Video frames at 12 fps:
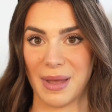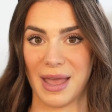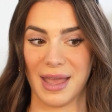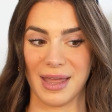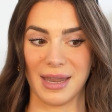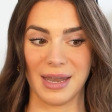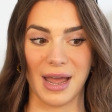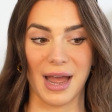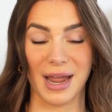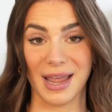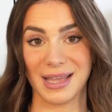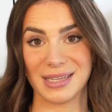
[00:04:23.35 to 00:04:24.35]
and
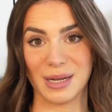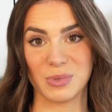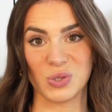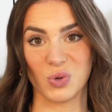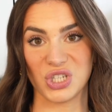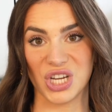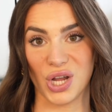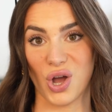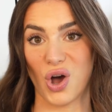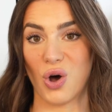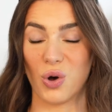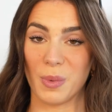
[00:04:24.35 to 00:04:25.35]
I ended up switching
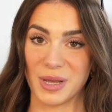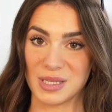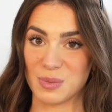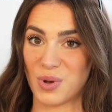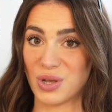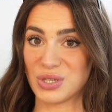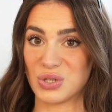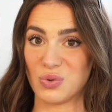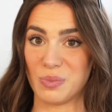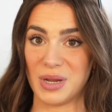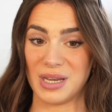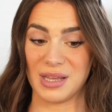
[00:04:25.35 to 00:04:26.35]
all my smalls to a
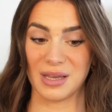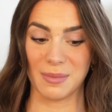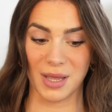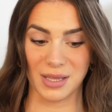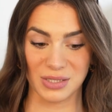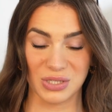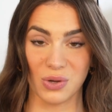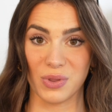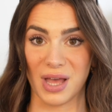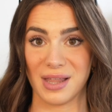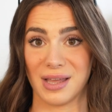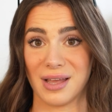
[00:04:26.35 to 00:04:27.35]
medium so
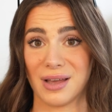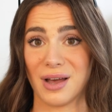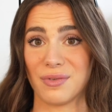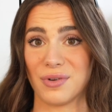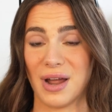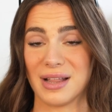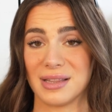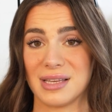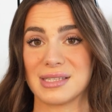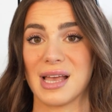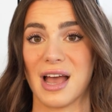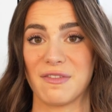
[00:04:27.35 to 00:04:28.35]
that it can cover at
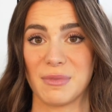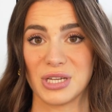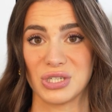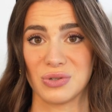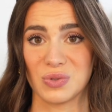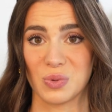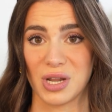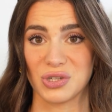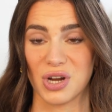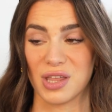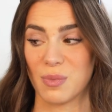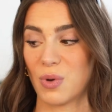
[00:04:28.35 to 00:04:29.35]
least half my shoes when I
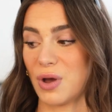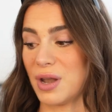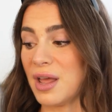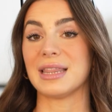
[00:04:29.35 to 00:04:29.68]
try them on.